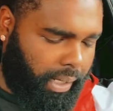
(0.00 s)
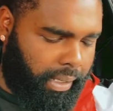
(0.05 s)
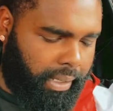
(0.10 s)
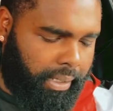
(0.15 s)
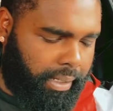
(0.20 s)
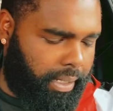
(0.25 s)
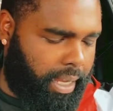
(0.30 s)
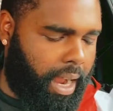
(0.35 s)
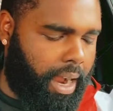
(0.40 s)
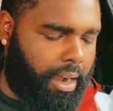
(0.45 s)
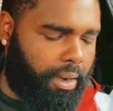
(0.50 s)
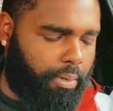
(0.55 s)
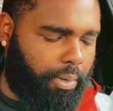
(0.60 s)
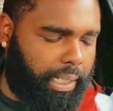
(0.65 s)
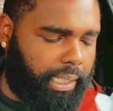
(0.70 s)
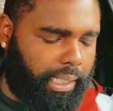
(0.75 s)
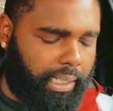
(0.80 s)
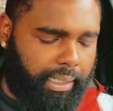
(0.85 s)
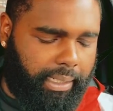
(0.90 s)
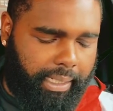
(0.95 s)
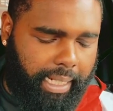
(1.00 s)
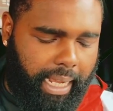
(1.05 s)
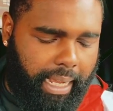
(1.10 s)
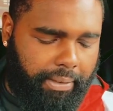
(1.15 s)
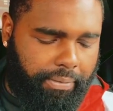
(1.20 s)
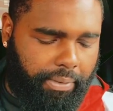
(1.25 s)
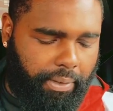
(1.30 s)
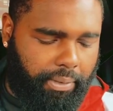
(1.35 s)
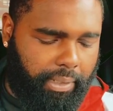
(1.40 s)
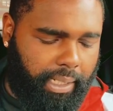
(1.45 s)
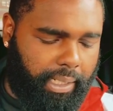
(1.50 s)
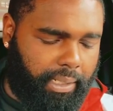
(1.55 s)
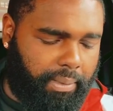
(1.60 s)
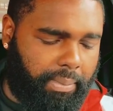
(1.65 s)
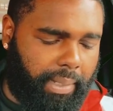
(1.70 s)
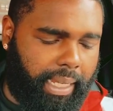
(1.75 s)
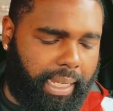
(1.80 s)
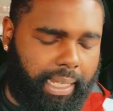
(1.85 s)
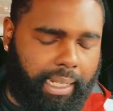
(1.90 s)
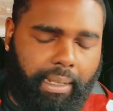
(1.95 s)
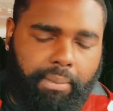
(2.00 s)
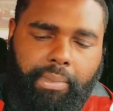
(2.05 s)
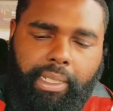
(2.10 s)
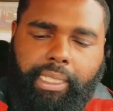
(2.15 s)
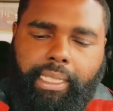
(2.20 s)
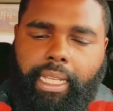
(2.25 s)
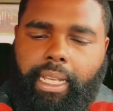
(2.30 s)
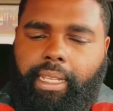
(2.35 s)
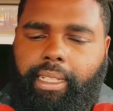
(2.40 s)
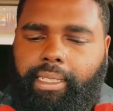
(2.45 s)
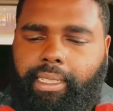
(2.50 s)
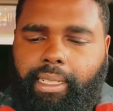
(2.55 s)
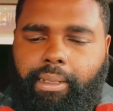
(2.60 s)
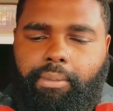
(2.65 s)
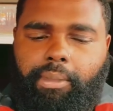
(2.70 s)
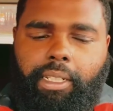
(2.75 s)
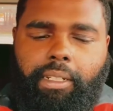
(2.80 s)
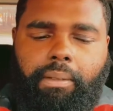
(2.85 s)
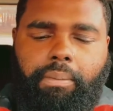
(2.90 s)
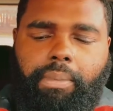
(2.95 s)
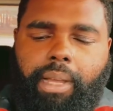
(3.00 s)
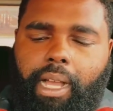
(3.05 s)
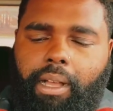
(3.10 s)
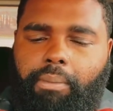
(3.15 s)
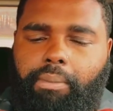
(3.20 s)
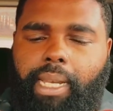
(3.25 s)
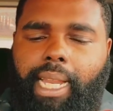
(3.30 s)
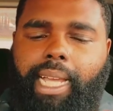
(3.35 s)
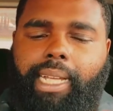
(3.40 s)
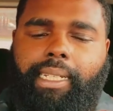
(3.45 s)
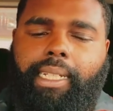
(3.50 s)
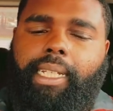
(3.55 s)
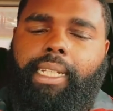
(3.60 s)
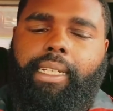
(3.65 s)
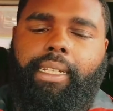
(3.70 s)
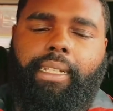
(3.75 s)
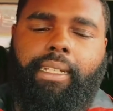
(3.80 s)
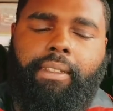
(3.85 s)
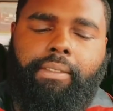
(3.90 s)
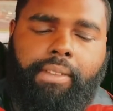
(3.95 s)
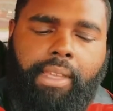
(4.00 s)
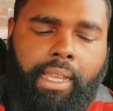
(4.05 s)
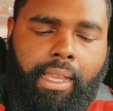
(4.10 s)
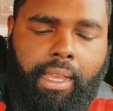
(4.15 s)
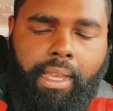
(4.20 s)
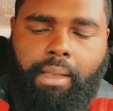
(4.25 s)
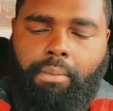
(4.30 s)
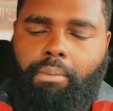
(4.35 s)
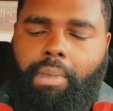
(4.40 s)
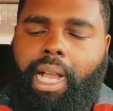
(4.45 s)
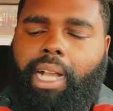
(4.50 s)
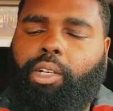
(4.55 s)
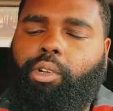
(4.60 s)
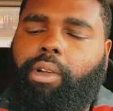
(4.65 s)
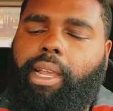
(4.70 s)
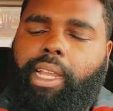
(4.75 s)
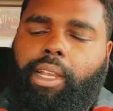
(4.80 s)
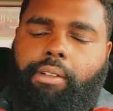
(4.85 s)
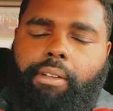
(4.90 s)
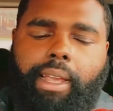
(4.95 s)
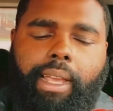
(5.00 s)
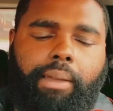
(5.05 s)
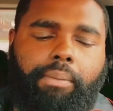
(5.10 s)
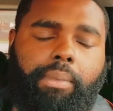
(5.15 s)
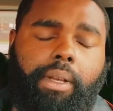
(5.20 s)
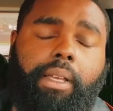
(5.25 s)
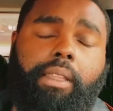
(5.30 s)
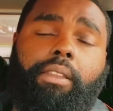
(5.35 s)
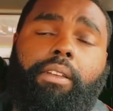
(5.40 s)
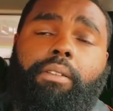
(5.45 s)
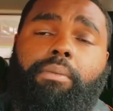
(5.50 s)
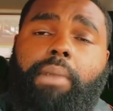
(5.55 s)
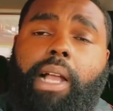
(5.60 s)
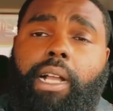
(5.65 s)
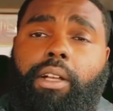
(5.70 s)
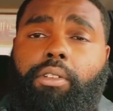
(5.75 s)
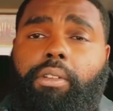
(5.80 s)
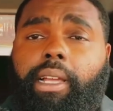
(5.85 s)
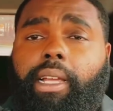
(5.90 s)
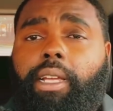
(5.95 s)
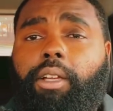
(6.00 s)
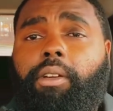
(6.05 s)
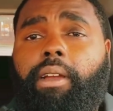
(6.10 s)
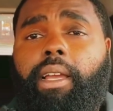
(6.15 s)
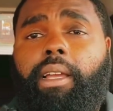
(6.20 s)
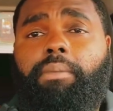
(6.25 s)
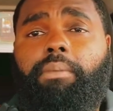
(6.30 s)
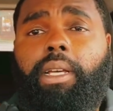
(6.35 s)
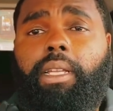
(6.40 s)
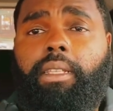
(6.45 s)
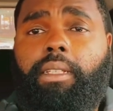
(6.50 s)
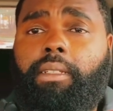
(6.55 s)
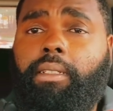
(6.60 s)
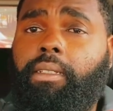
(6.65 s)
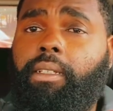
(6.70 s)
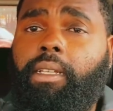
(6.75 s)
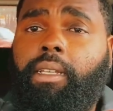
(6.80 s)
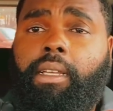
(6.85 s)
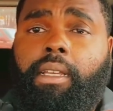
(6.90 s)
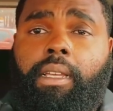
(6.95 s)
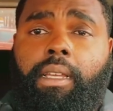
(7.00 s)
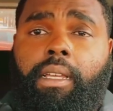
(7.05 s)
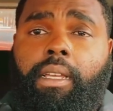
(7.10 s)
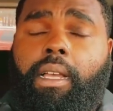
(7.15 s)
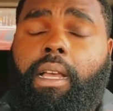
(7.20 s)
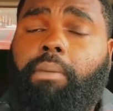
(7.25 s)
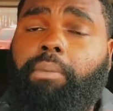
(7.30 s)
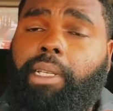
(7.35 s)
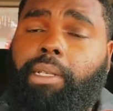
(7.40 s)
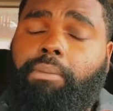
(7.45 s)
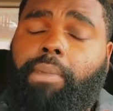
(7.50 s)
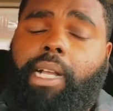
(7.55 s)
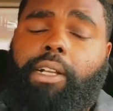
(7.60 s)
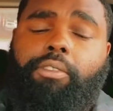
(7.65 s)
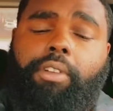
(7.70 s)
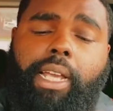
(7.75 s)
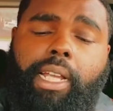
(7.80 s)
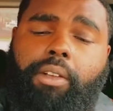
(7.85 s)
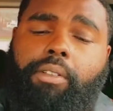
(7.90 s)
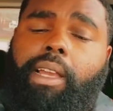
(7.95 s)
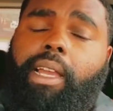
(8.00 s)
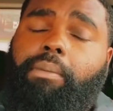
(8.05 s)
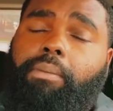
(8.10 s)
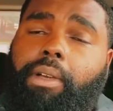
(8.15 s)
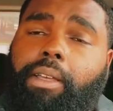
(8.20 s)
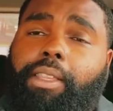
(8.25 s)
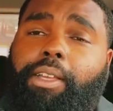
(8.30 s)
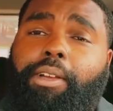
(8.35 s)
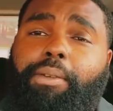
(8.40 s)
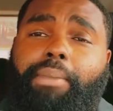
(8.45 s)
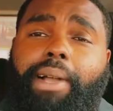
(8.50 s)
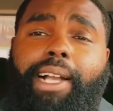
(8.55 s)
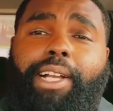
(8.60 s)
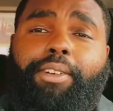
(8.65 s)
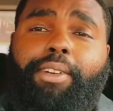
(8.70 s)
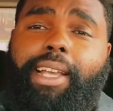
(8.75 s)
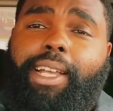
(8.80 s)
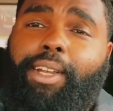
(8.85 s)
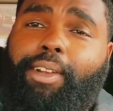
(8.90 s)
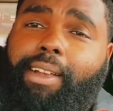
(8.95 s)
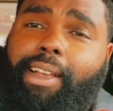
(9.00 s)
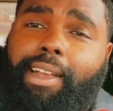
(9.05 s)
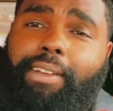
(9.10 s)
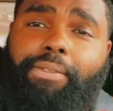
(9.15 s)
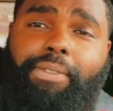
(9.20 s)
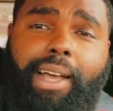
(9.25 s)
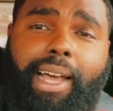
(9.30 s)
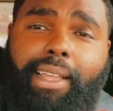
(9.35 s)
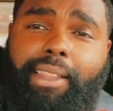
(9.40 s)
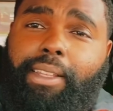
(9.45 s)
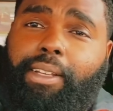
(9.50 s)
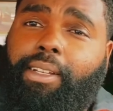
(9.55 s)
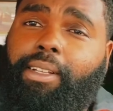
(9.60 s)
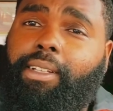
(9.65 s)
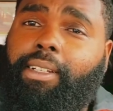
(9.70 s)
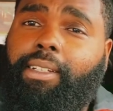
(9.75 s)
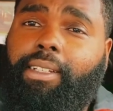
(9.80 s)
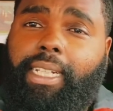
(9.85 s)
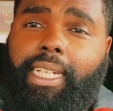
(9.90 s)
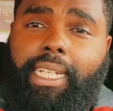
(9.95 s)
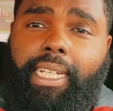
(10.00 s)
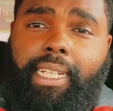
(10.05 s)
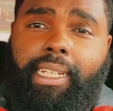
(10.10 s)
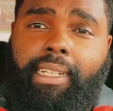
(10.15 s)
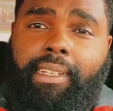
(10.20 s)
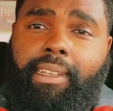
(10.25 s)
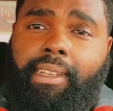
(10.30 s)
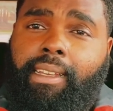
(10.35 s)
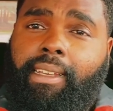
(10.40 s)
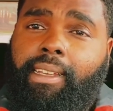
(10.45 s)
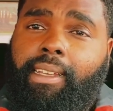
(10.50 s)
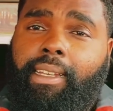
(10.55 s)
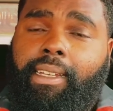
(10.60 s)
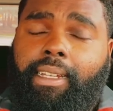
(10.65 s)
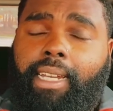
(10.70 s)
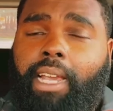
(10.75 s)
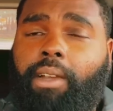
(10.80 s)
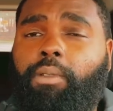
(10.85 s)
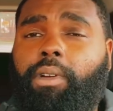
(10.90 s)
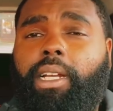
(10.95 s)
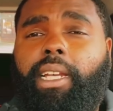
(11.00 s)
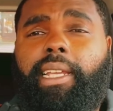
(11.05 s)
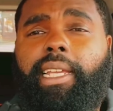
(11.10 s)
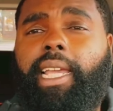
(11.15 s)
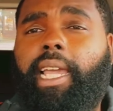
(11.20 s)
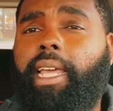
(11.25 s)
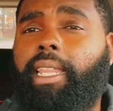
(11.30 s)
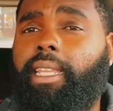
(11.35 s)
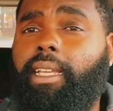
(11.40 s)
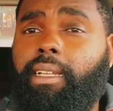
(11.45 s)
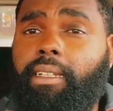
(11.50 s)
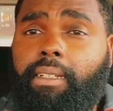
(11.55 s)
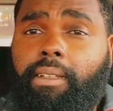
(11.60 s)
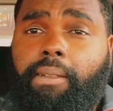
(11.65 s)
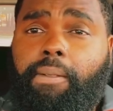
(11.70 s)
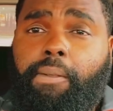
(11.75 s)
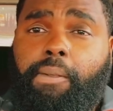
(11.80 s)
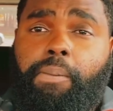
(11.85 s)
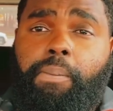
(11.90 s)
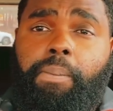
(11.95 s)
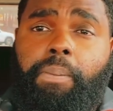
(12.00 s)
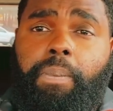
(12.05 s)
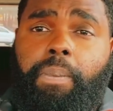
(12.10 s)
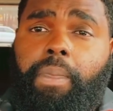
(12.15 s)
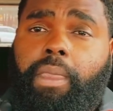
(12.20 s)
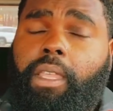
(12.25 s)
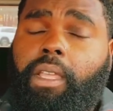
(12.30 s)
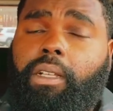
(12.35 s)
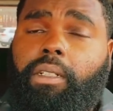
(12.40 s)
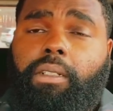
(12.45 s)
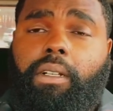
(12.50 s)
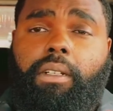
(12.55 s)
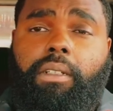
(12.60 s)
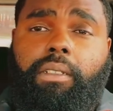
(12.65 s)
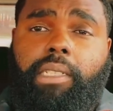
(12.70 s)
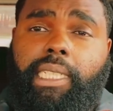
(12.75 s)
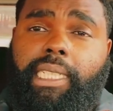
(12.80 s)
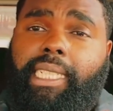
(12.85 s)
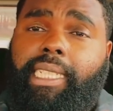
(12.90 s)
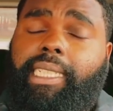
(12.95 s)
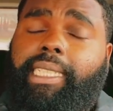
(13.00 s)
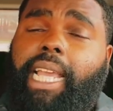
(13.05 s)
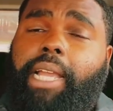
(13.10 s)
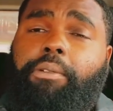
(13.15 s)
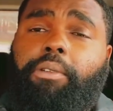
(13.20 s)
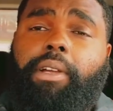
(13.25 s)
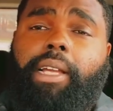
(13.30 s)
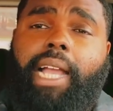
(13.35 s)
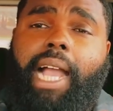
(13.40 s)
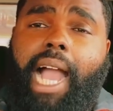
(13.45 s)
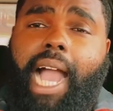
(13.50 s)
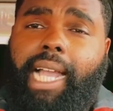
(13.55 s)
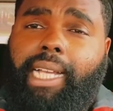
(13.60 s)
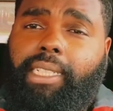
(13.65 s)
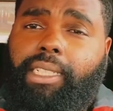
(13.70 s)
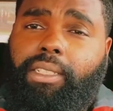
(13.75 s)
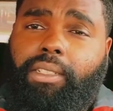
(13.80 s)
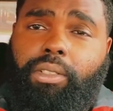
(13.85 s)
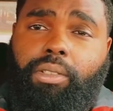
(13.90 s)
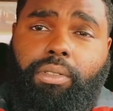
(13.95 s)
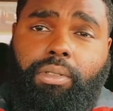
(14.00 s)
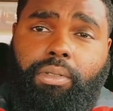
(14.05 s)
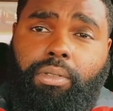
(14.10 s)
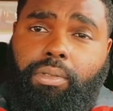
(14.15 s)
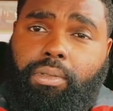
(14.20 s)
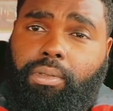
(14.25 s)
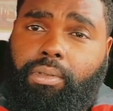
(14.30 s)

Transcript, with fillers: Y'all are wishing death on this man. Let me tell you something about black love. My great-grandmother and my great-grandmother, I mean, my great-grandmother and my great-grandfather, they were together since they were in high school.